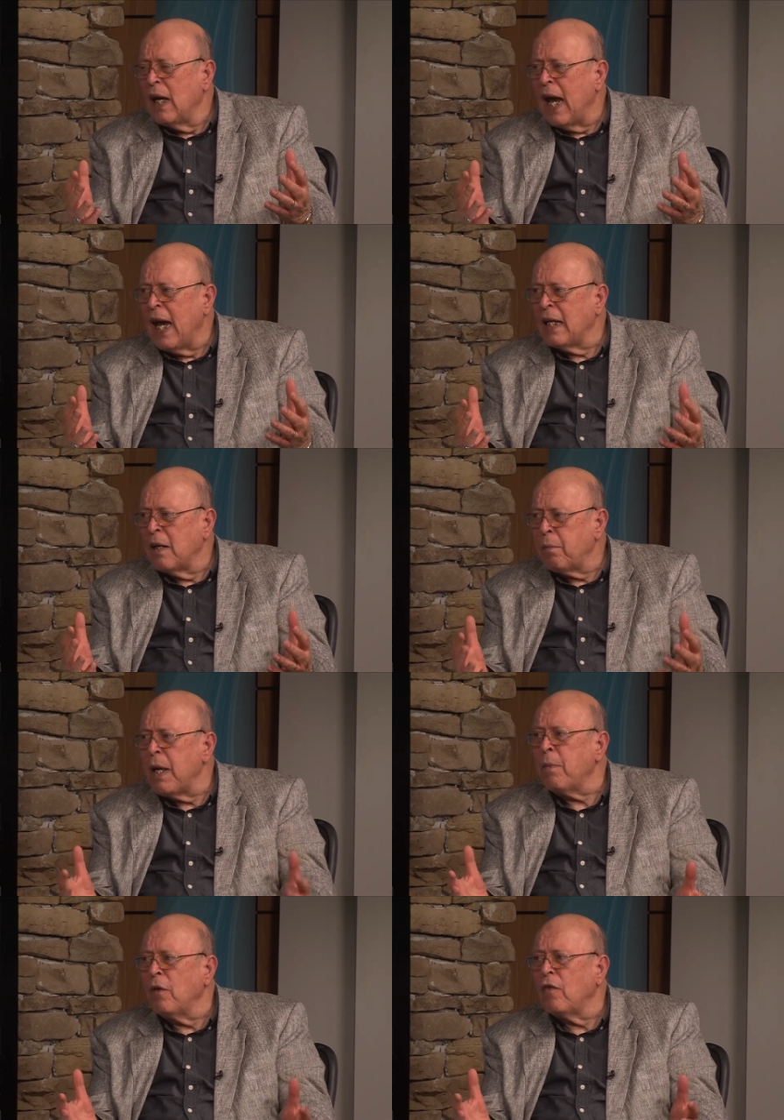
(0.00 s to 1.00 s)
and
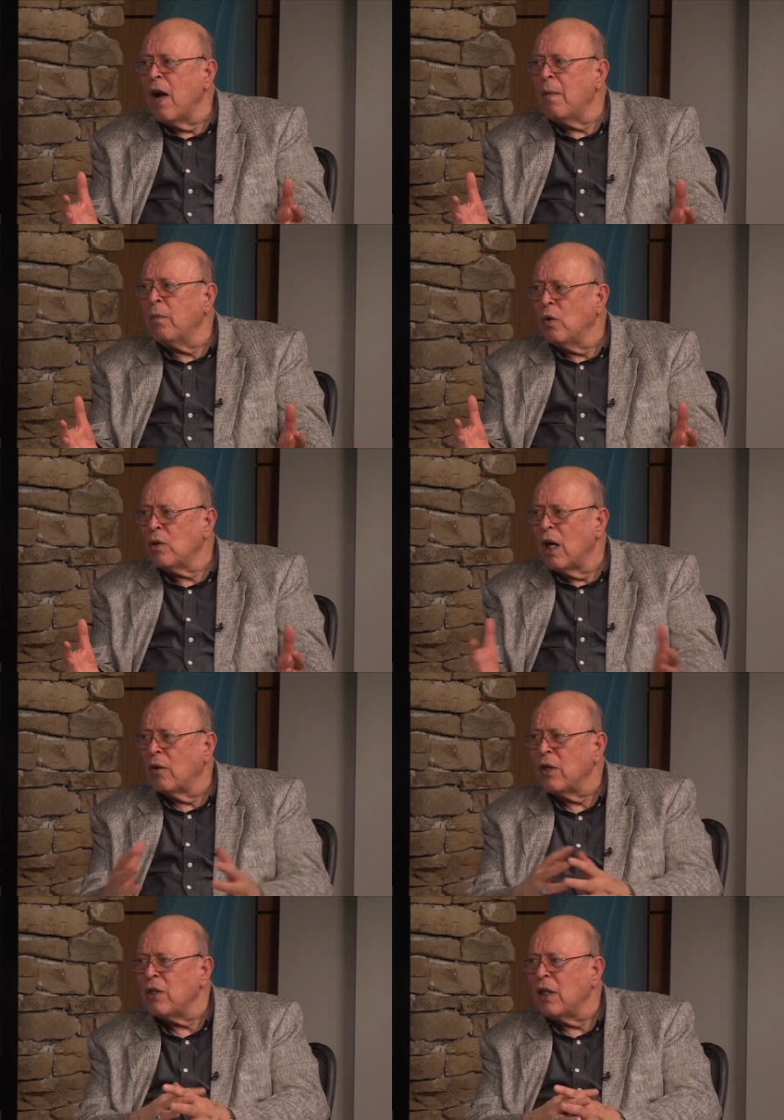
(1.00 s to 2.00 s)
people from
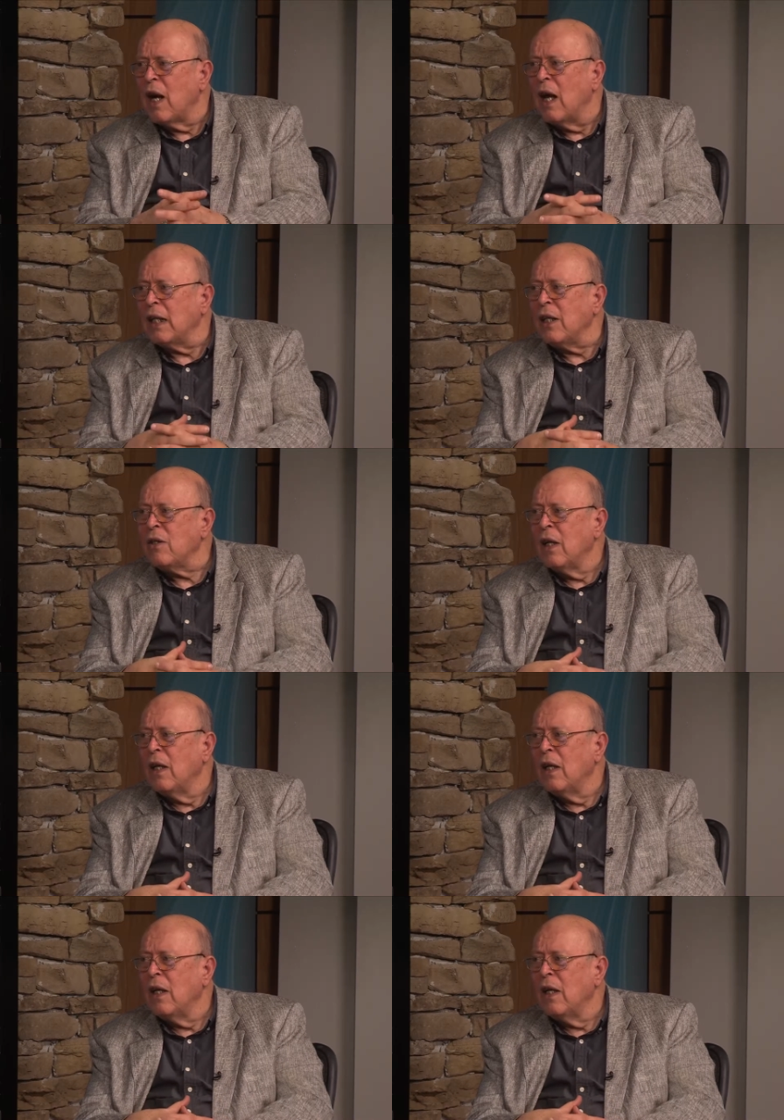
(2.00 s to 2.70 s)
Ozark Christian College